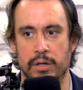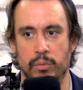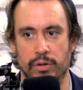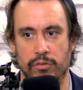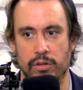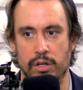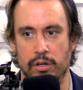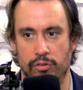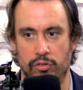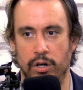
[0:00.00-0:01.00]
was
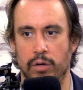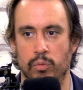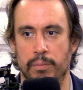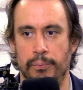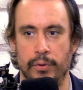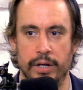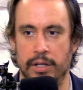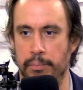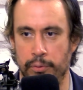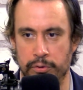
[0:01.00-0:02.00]
start at one point and
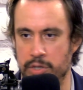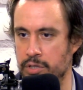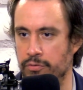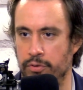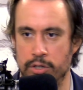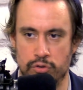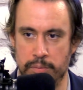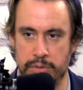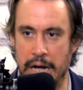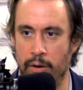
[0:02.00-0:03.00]
then protest in front of
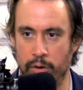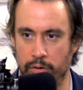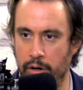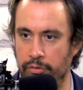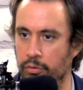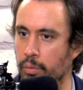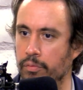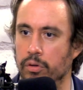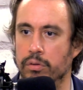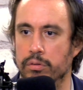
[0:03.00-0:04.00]
Trump Tower across the
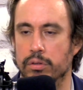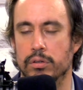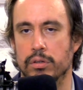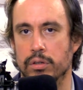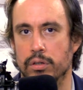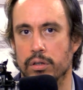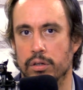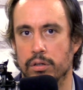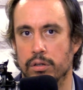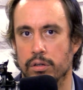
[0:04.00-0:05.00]
river.
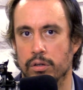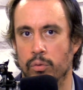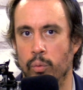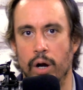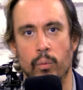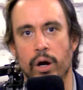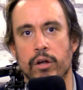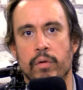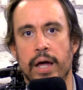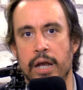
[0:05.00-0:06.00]
Where are
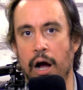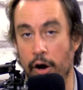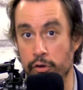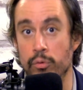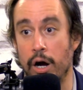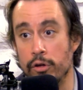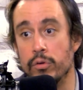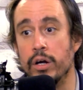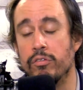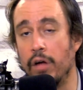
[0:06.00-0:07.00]
you at now? Are you
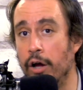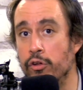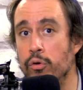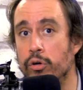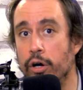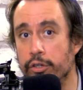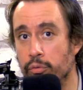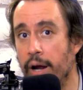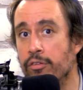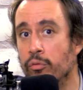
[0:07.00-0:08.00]
going to
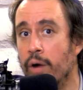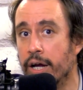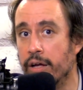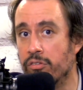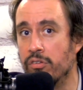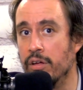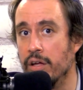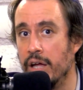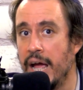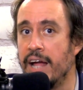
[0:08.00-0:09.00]
raise a ruckus
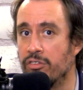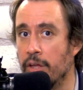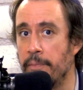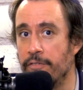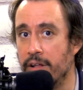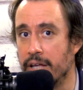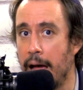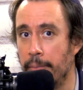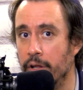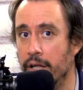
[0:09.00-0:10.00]
and sleep in front of
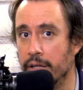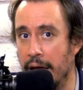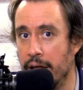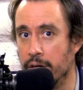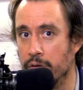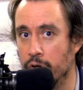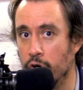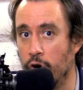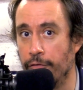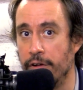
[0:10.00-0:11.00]
Capitol Hill again
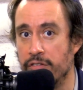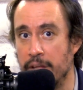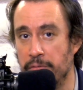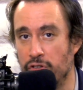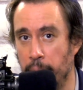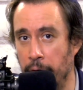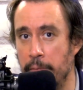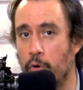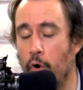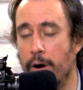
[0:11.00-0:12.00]
or in front of the steps of the
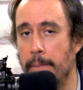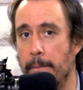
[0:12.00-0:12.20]
Supreme Court?